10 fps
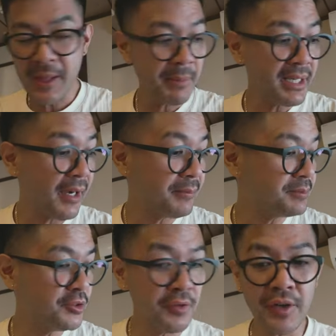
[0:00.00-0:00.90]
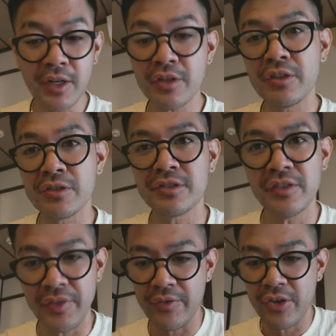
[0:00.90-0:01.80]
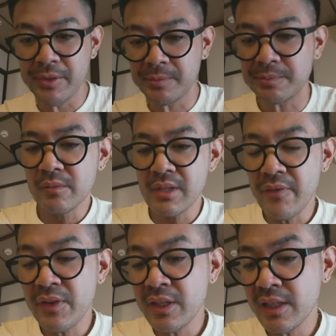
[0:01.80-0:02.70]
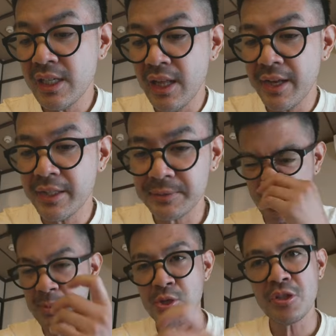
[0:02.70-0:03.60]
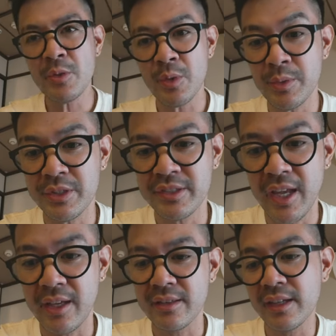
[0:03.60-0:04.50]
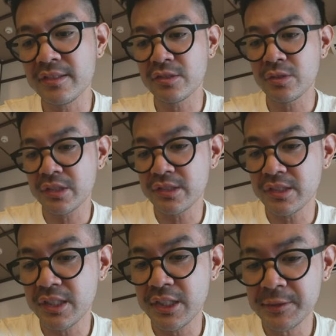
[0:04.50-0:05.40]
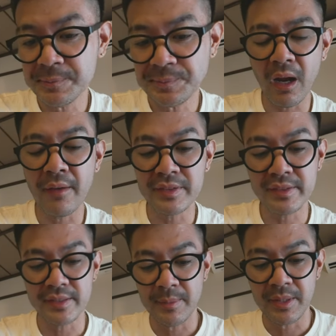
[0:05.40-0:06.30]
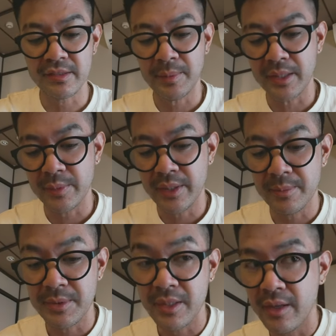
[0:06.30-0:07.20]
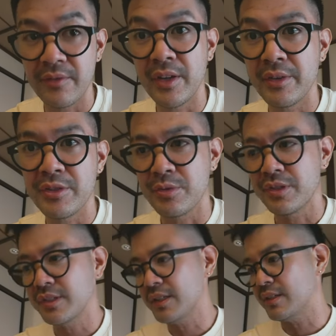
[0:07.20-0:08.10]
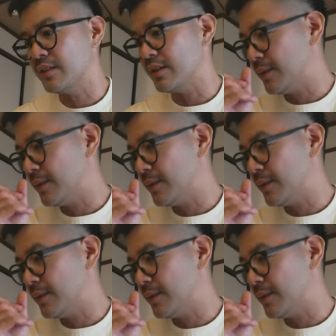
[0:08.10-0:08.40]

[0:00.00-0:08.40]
But yeah, so far, Kyoto's our favorite. Definitely, like, especially where we're staying, less touristy. Obviously, some of the spots we hit up today are very touristy. And